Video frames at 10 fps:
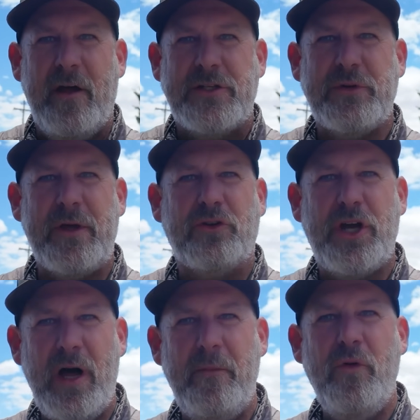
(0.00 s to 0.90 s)
So it'll
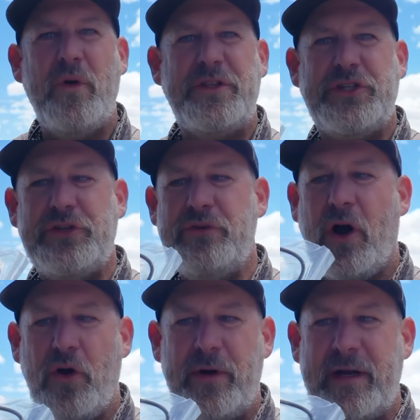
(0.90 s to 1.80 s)
come with 2
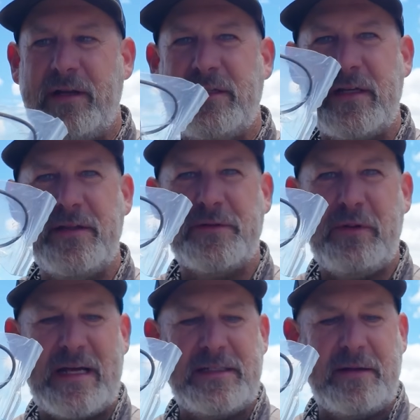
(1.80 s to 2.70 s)
O-rings in this
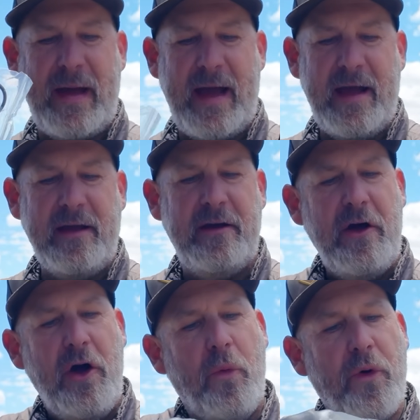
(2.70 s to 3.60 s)
plastic bag.
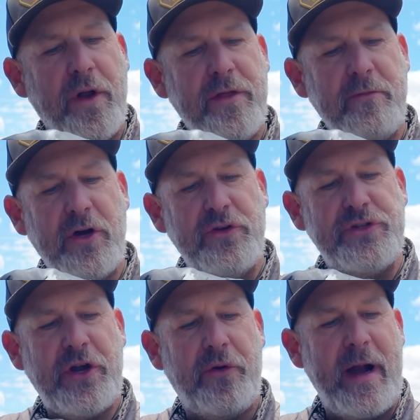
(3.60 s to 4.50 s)
One of them
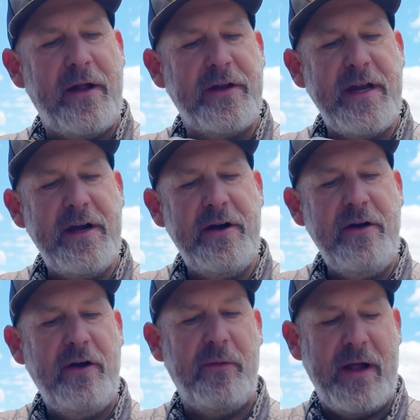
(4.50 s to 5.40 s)
goes around
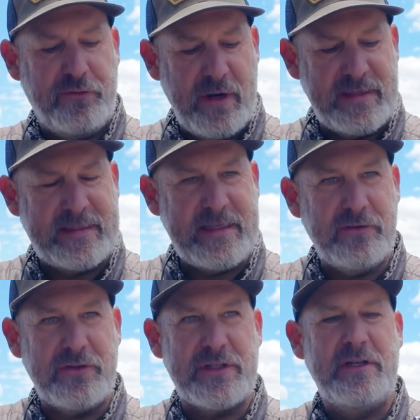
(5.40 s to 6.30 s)
here, around where it
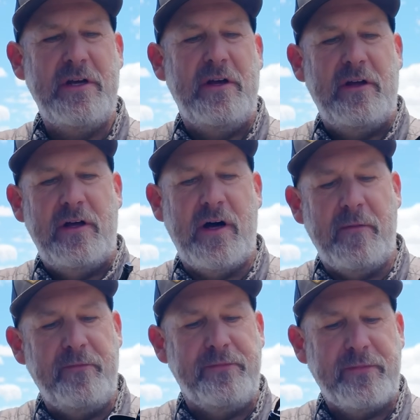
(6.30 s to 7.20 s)
seals
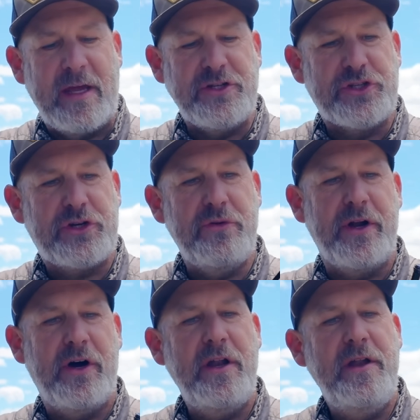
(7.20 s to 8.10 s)
as you screw it
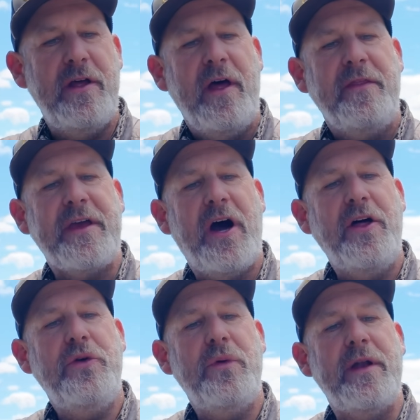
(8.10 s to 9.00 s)
on. The
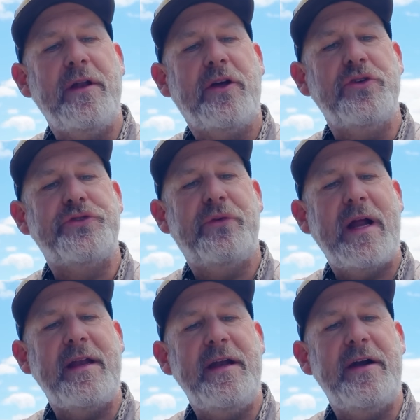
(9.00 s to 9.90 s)
other one goes
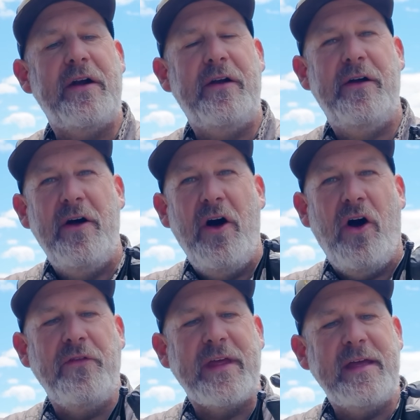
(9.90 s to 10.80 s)
right here
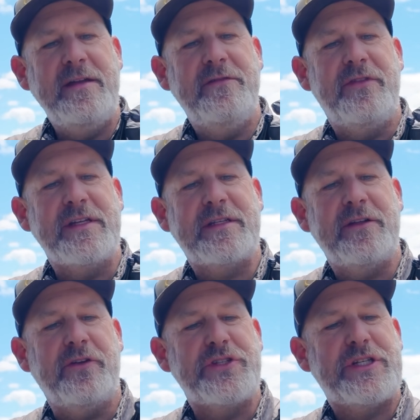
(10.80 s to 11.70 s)
on the end of this
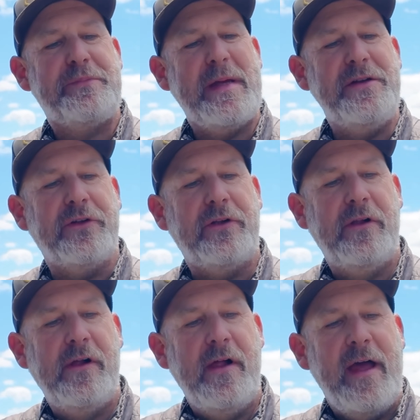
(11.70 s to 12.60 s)
little spindle,
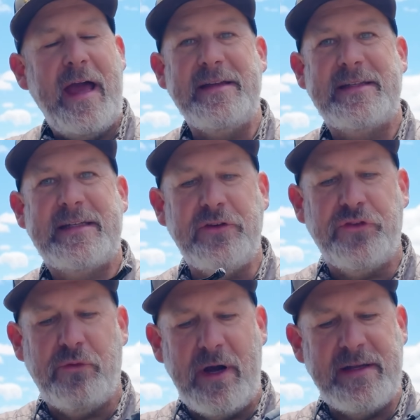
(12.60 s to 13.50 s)
and it
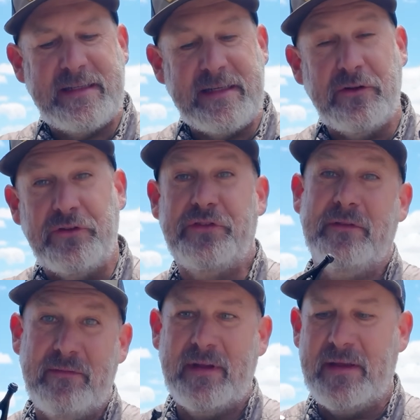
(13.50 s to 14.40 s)
seals where it seals
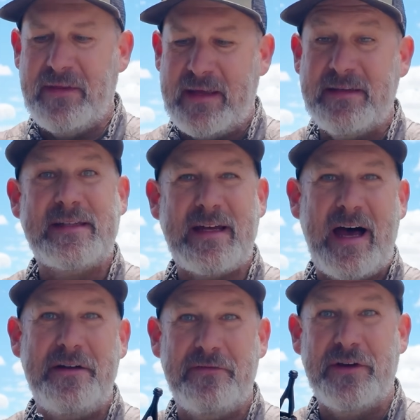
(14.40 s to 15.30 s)
in the
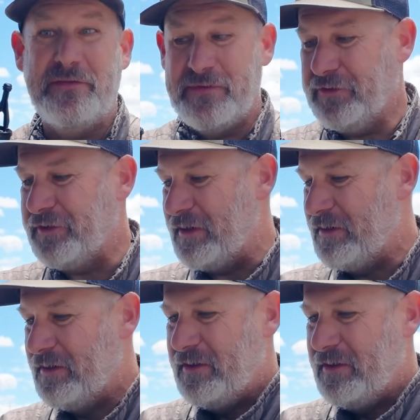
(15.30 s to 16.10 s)
inside of the filter.